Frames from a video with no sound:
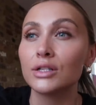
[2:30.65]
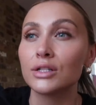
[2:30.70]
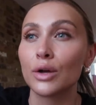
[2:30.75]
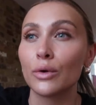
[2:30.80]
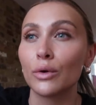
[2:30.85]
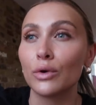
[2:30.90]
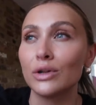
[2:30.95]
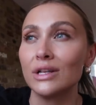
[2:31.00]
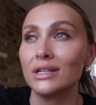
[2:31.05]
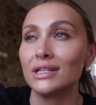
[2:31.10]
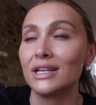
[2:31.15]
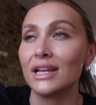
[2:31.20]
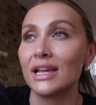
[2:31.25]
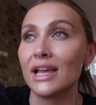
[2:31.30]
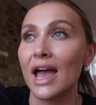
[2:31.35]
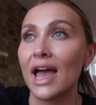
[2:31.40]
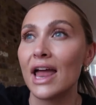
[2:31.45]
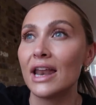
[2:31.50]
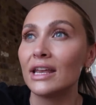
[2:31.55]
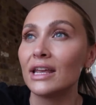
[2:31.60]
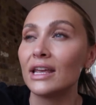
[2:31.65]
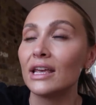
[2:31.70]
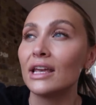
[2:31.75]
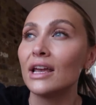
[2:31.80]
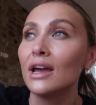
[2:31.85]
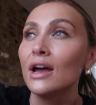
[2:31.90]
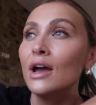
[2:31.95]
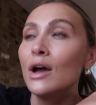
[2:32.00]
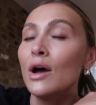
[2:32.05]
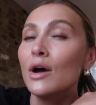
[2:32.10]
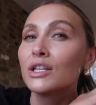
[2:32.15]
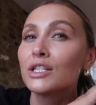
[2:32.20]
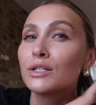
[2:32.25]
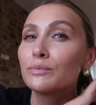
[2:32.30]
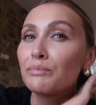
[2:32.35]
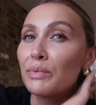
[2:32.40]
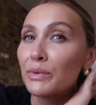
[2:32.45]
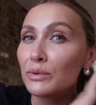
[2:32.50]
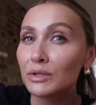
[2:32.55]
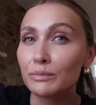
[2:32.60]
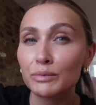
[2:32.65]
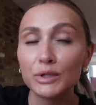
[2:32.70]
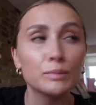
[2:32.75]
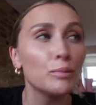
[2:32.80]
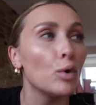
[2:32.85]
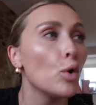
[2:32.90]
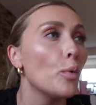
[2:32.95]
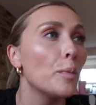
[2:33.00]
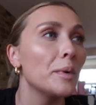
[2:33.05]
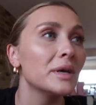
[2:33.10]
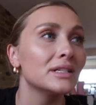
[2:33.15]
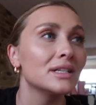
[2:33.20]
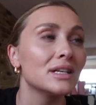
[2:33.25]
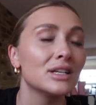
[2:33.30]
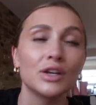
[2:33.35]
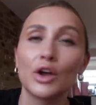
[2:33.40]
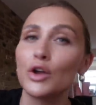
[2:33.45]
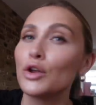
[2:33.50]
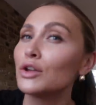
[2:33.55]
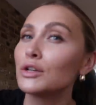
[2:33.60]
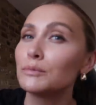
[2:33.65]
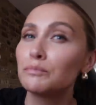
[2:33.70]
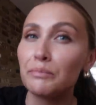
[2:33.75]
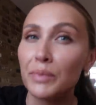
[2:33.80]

So honestly, any small business owners,